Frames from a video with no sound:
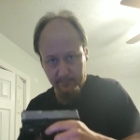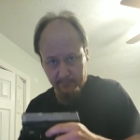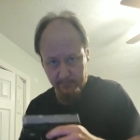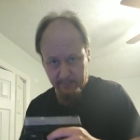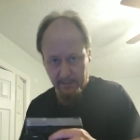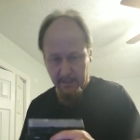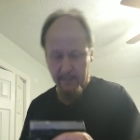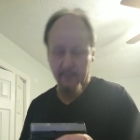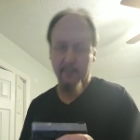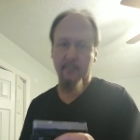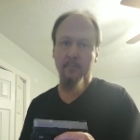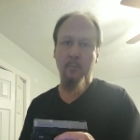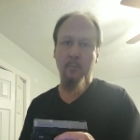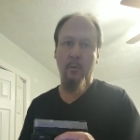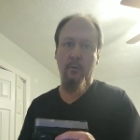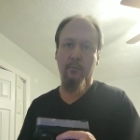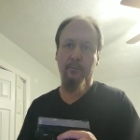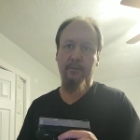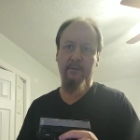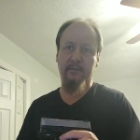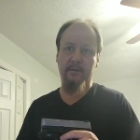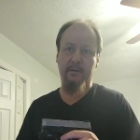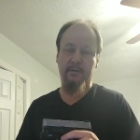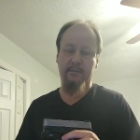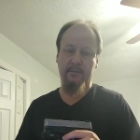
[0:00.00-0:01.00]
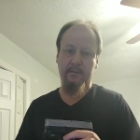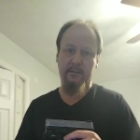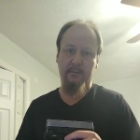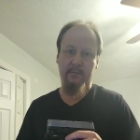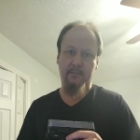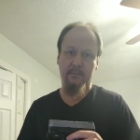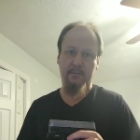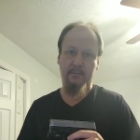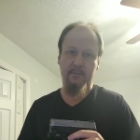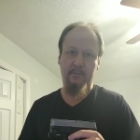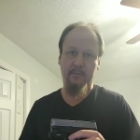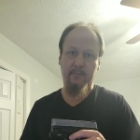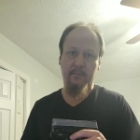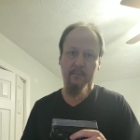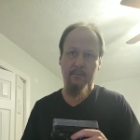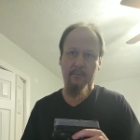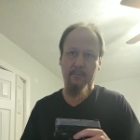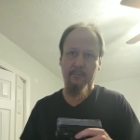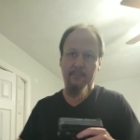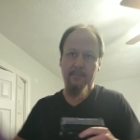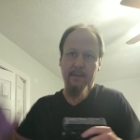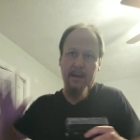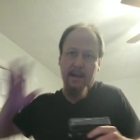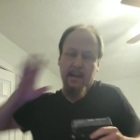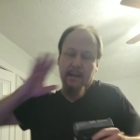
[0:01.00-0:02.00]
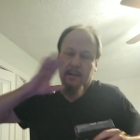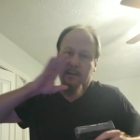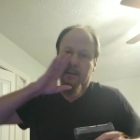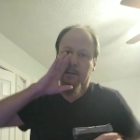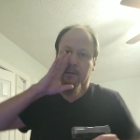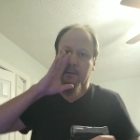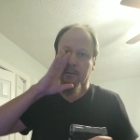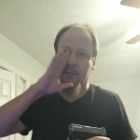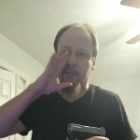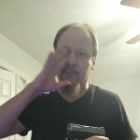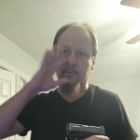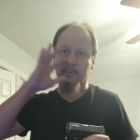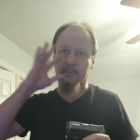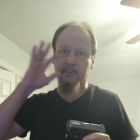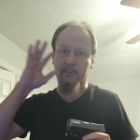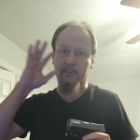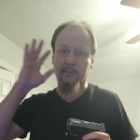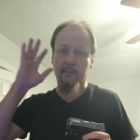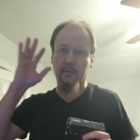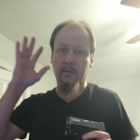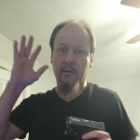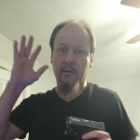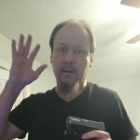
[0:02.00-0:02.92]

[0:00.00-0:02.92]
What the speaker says: takes more resistance. That is,